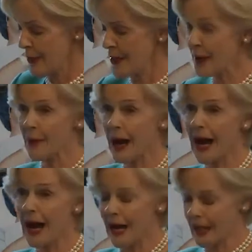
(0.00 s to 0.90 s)
There
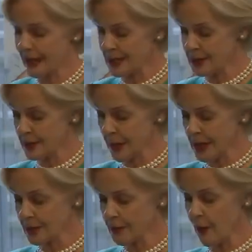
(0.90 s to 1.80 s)
are an
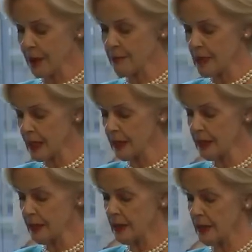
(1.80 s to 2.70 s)
estimated 1
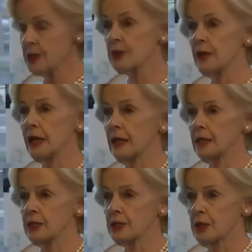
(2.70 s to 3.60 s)
million
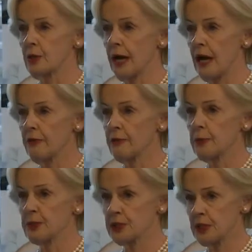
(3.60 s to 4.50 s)
Australians who have
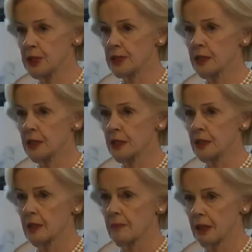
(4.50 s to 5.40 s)

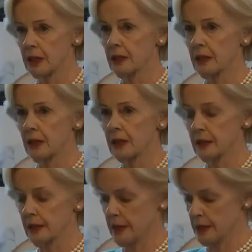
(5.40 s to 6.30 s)
persistent mental
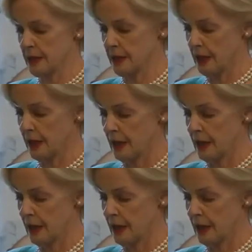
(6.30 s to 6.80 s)
illness.